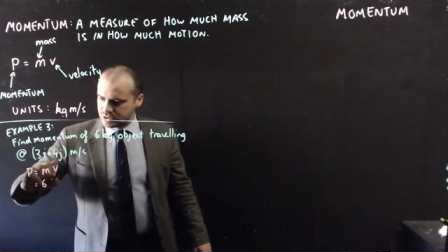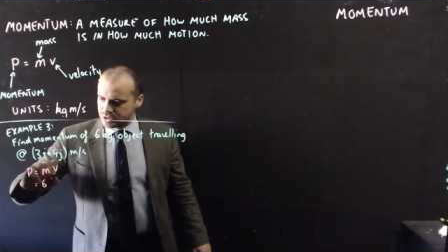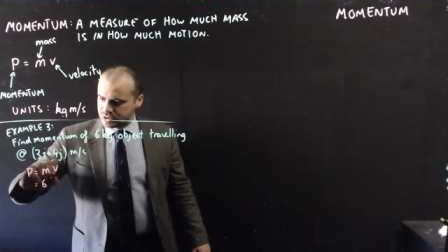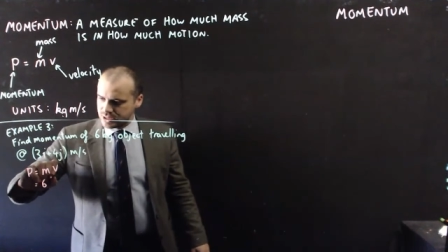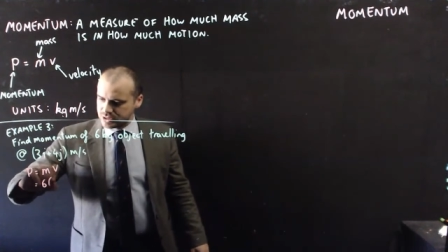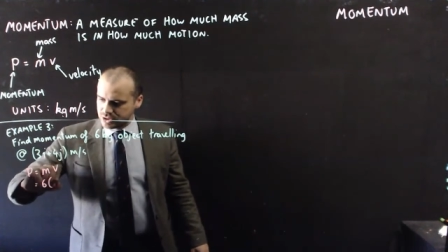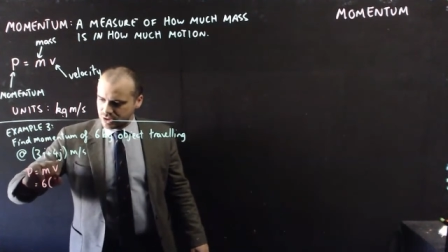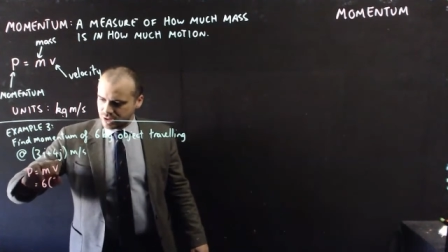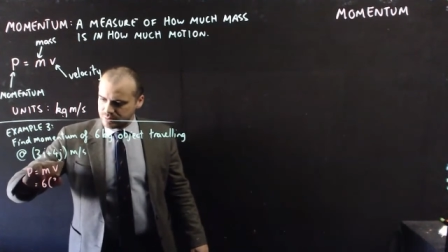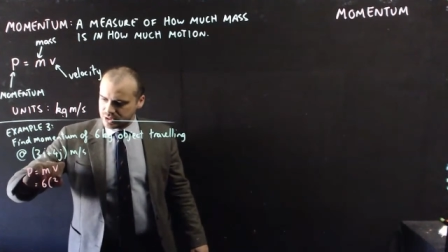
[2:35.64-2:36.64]
so 6
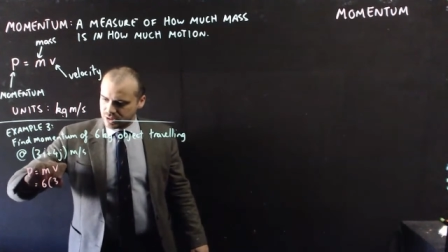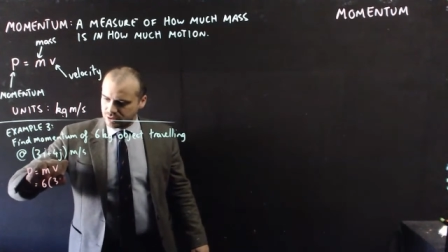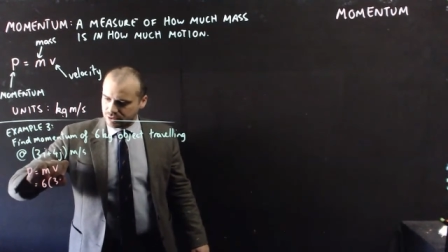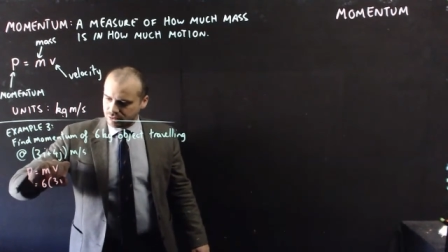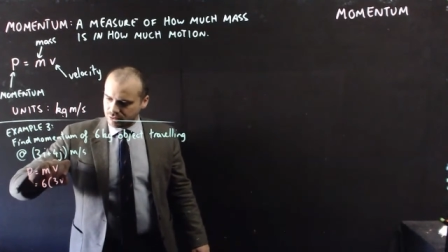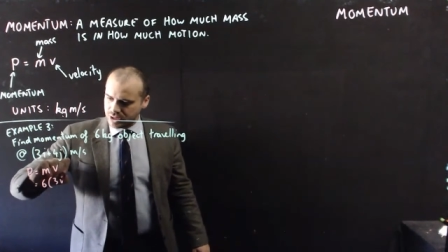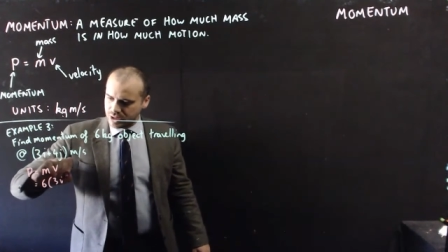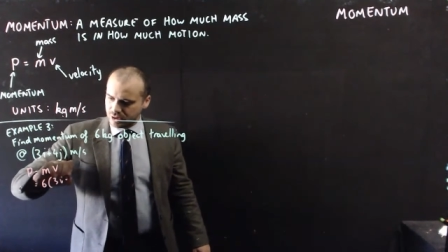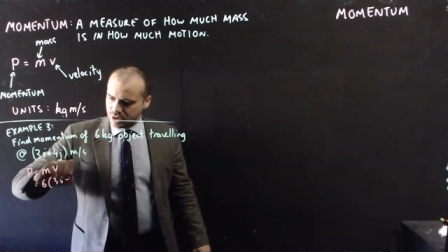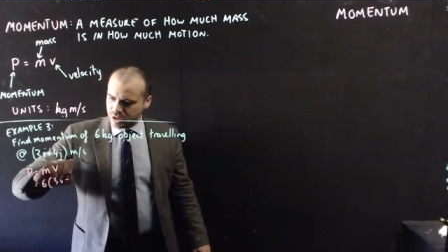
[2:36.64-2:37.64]
times
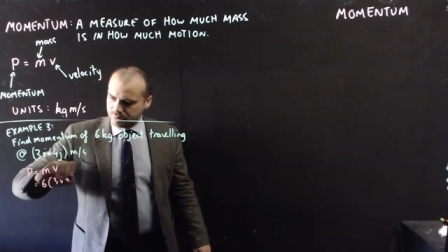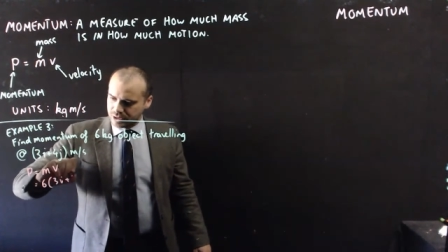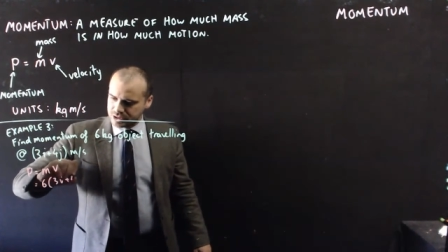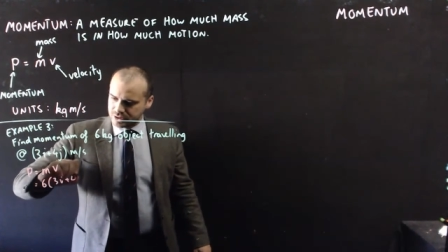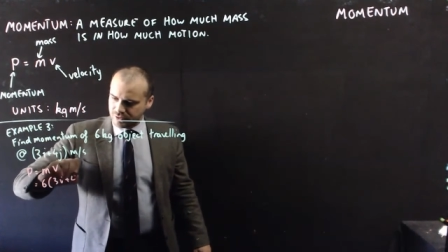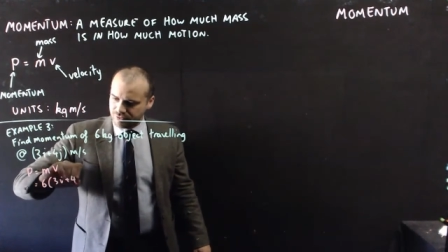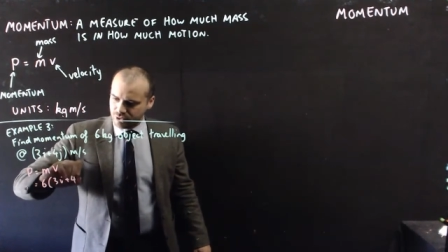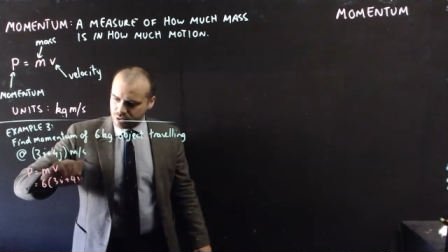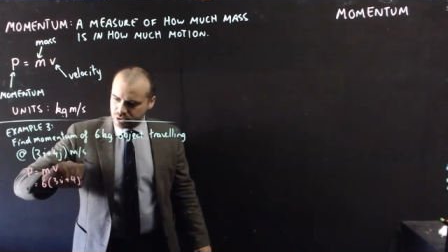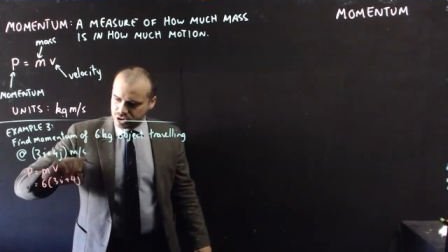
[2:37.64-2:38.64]
3i plus
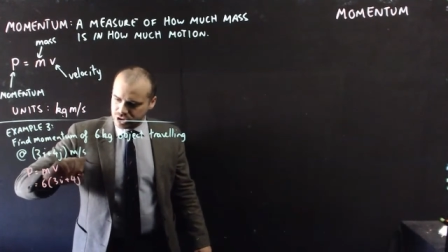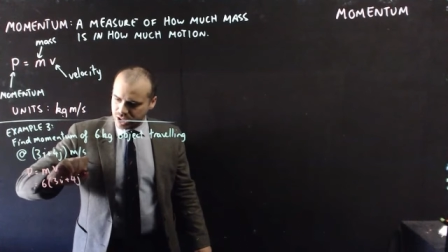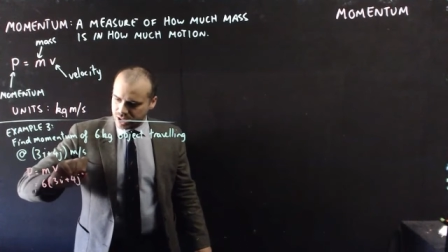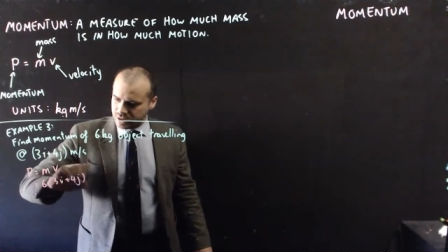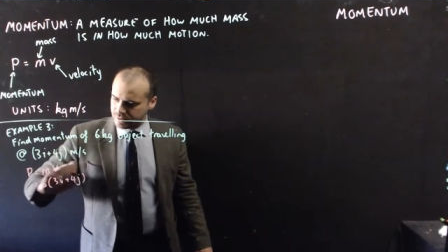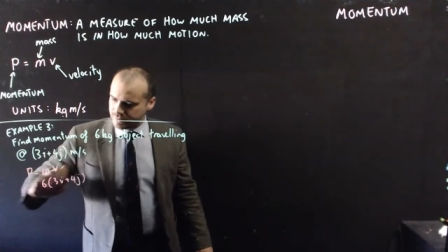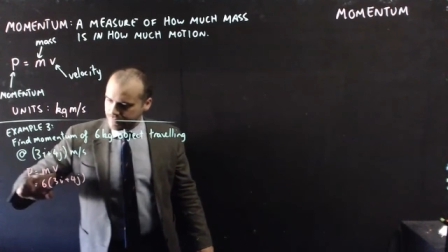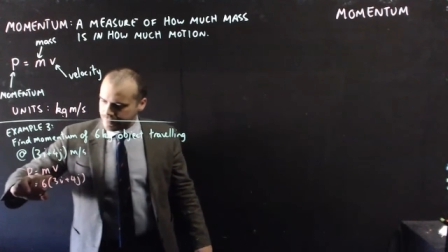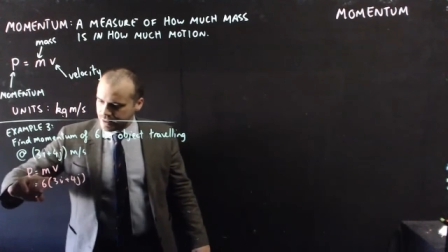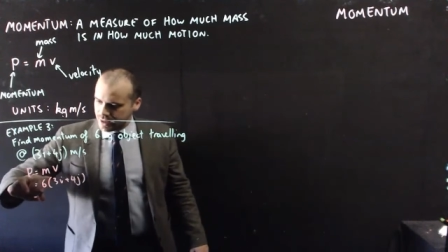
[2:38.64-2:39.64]
4j.
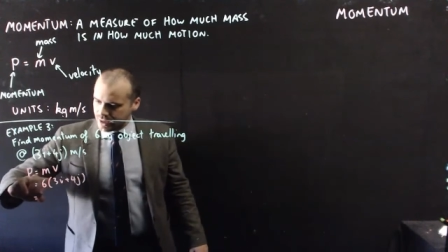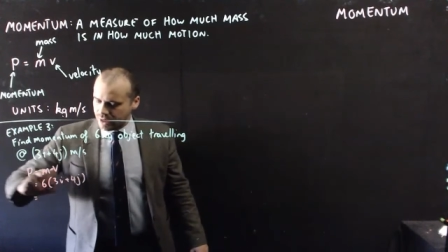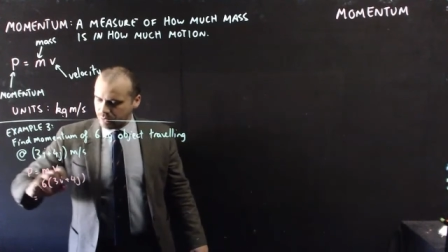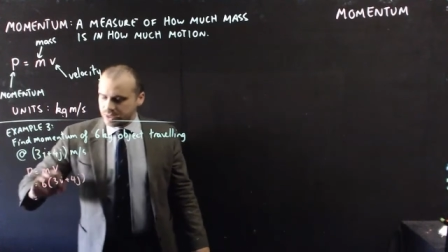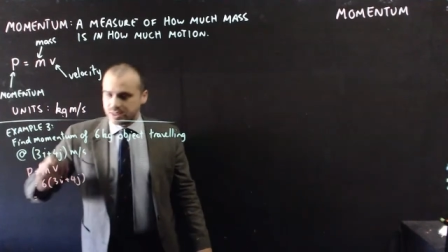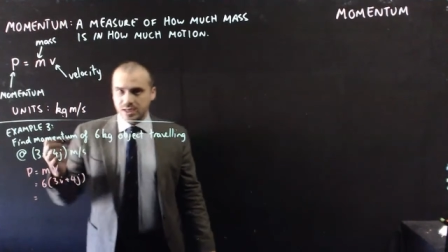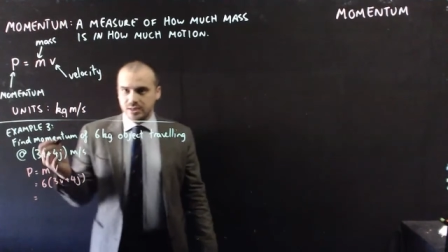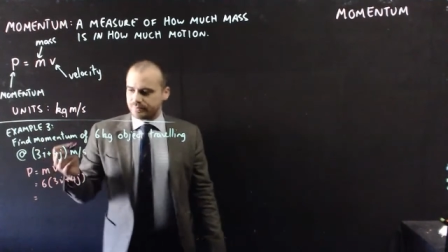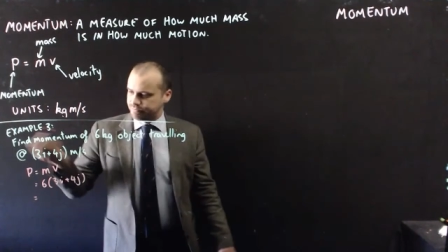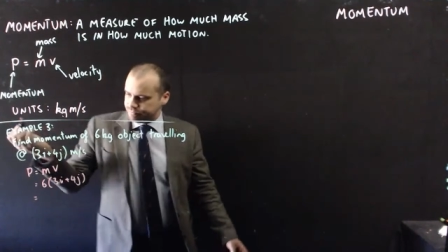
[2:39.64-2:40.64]
And we
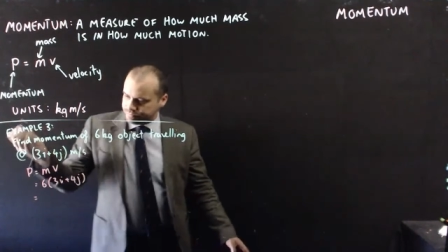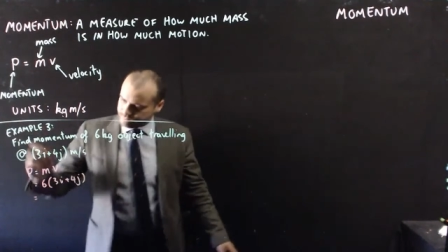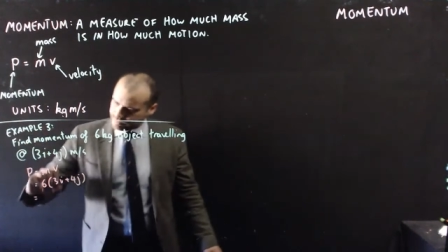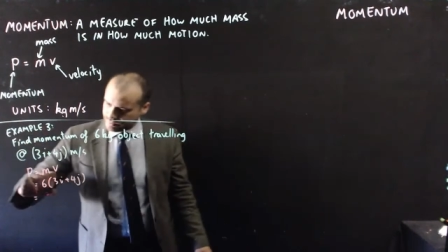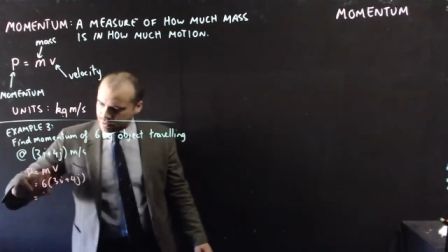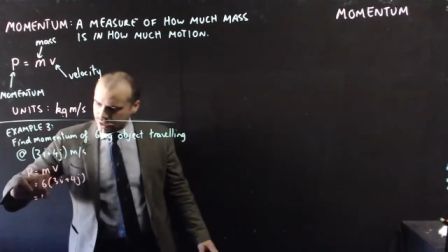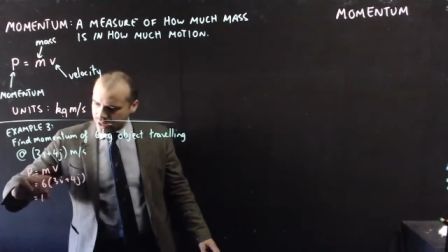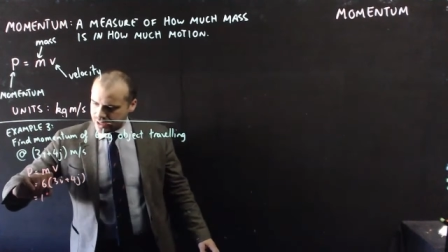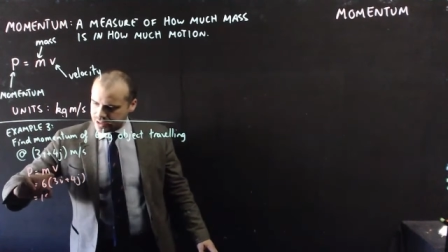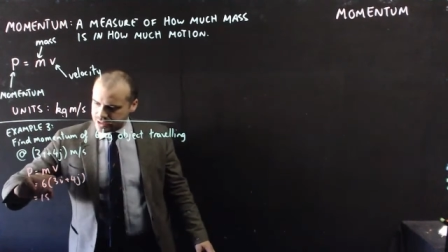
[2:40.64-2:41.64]
get
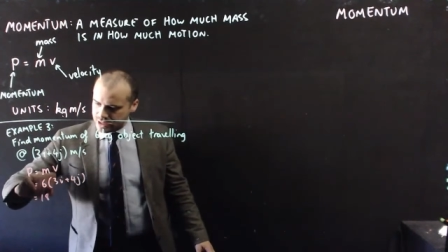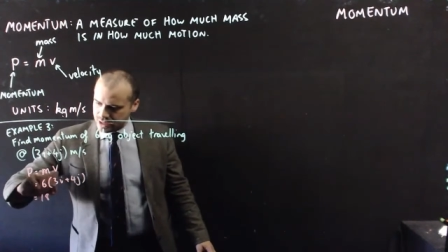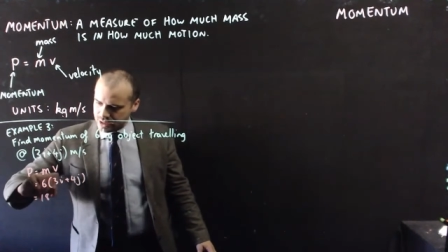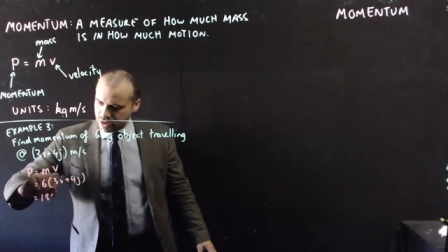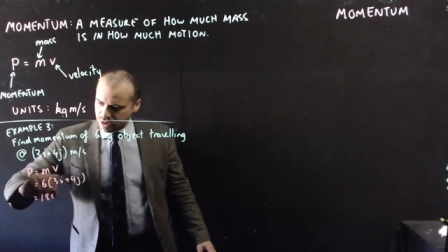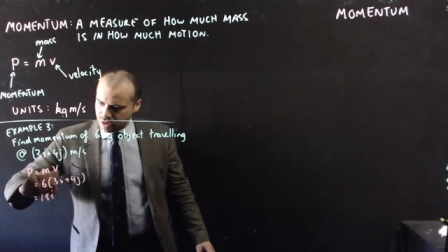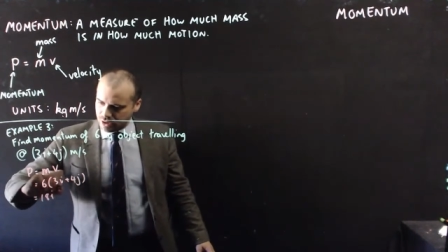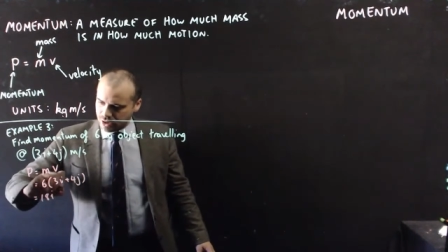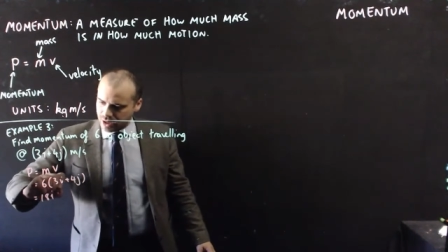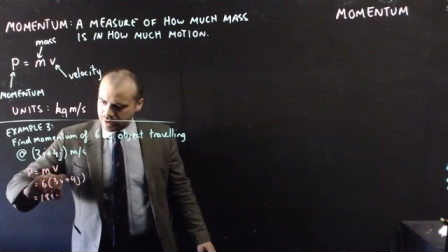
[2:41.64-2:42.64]

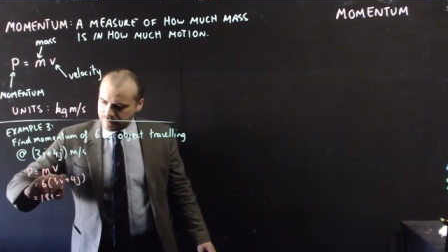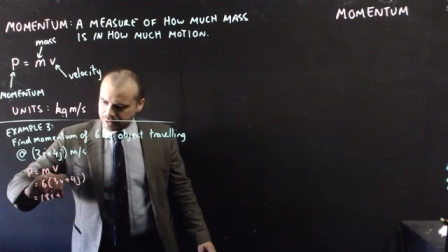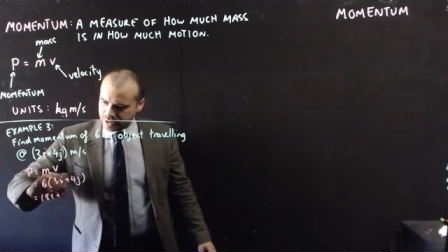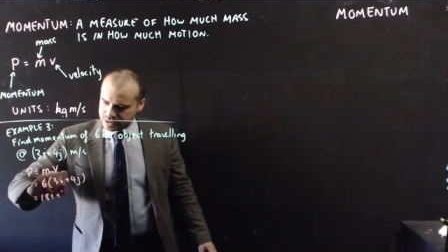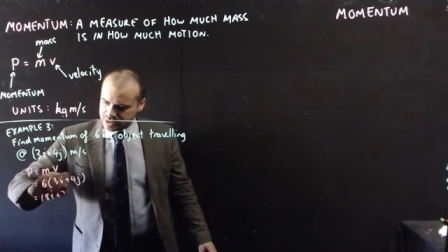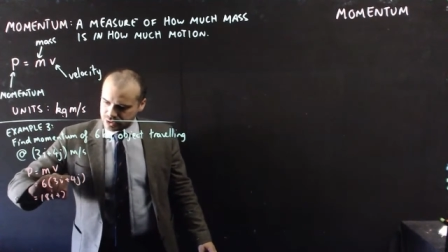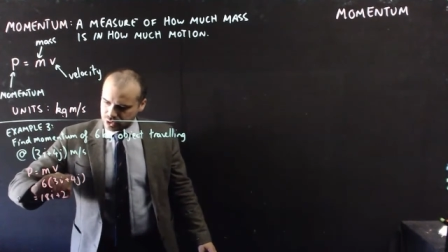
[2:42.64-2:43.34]
18i plus